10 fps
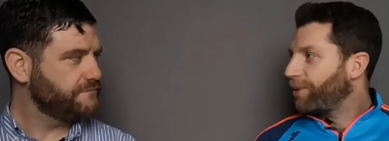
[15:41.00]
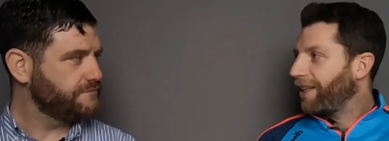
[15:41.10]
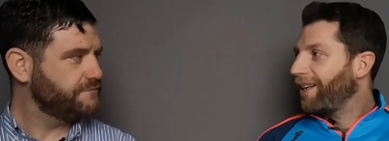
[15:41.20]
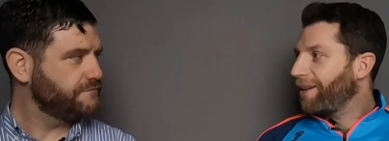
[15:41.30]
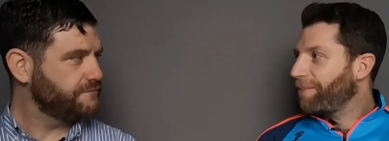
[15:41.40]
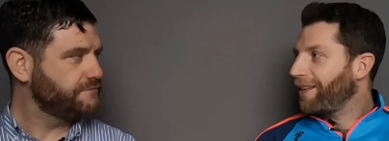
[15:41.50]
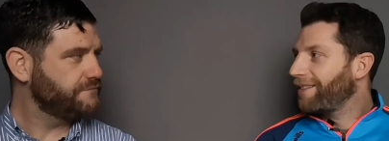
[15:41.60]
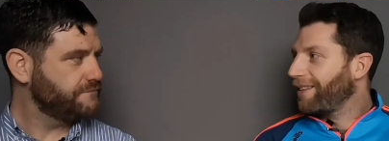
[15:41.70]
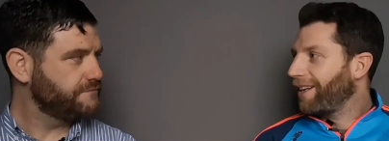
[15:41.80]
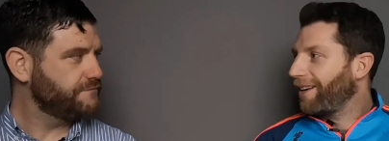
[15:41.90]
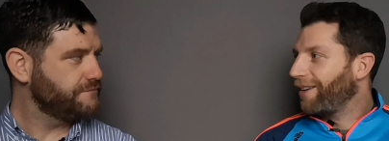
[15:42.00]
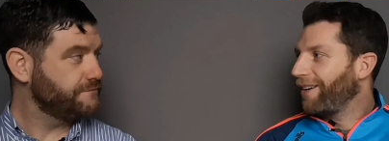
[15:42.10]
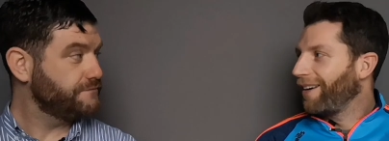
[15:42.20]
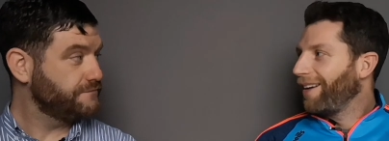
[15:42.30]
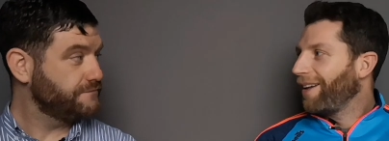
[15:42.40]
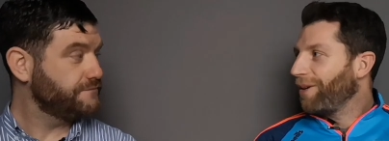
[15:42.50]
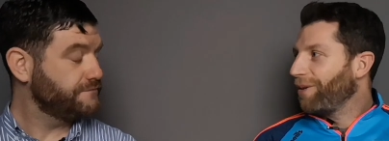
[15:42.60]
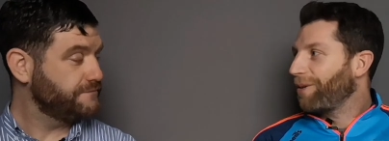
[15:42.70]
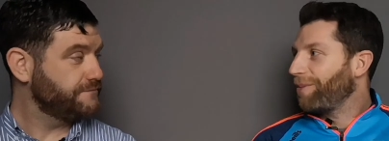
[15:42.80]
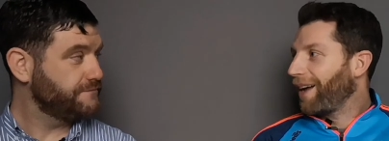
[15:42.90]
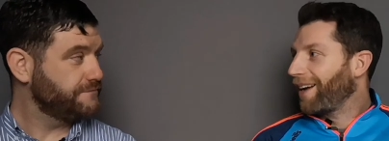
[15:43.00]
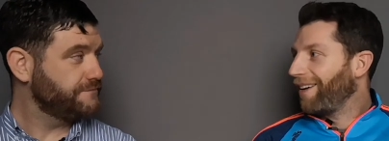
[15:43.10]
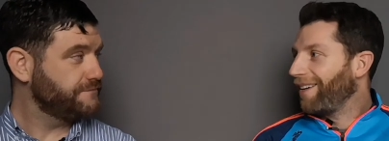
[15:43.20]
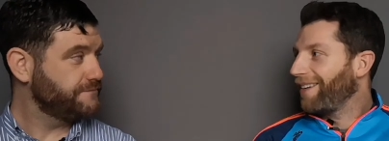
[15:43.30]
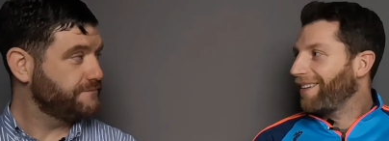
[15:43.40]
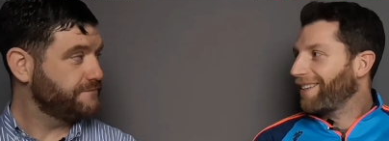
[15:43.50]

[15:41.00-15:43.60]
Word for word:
Speaker 1: but they did a piece together. Looking back on it, it's